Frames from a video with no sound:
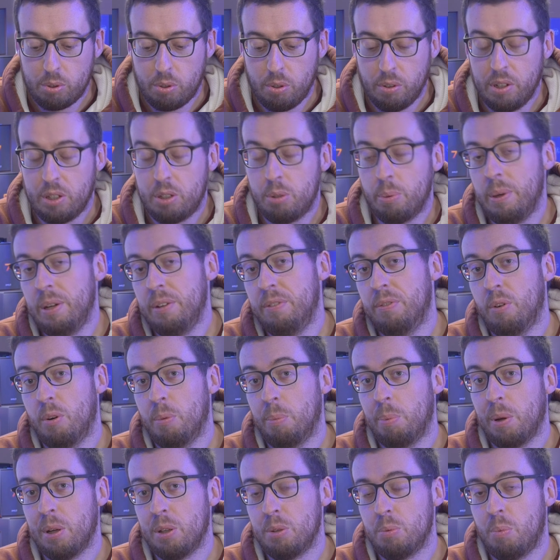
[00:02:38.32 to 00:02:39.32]
got a
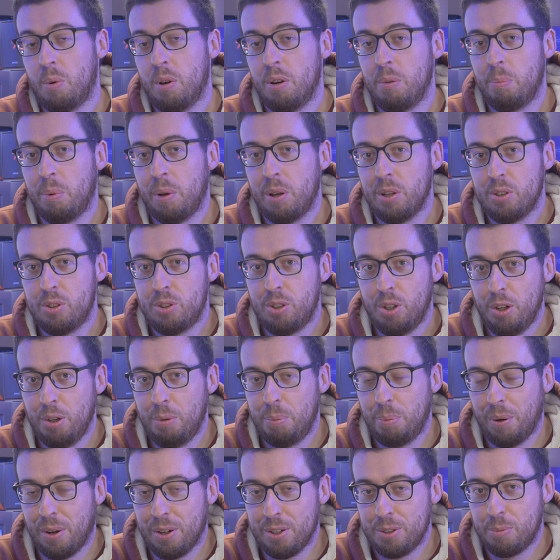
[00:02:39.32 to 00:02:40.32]

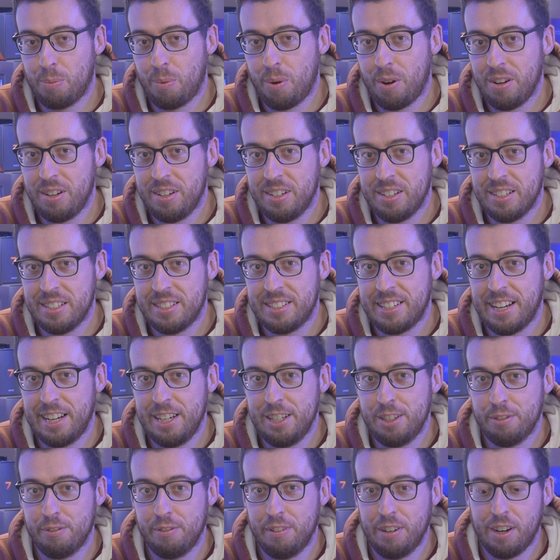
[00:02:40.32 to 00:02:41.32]
24+1+2+1
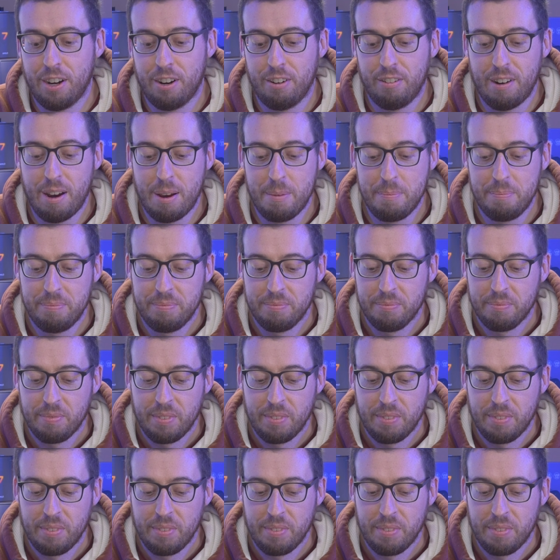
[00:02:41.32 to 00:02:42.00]
stage VRM.